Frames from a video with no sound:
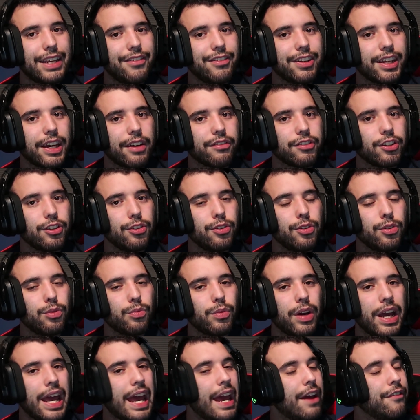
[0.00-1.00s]
evening,
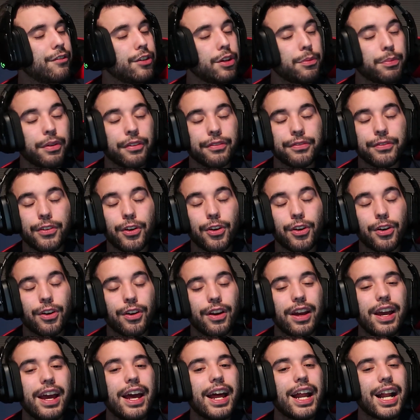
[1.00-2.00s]
afternoon, whatever you prefer.